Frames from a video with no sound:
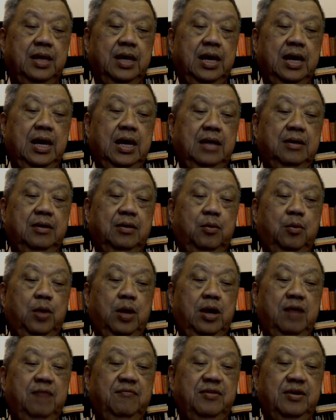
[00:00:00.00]
and
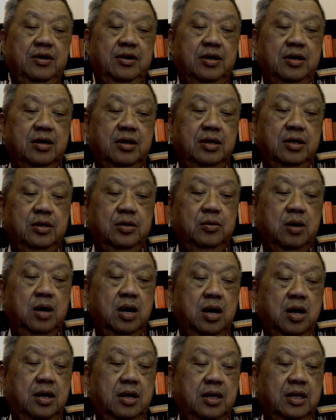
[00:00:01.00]
wherever you
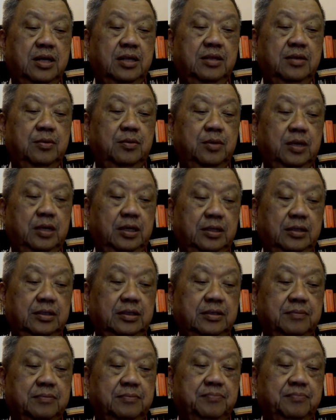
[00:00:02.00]
are in the world.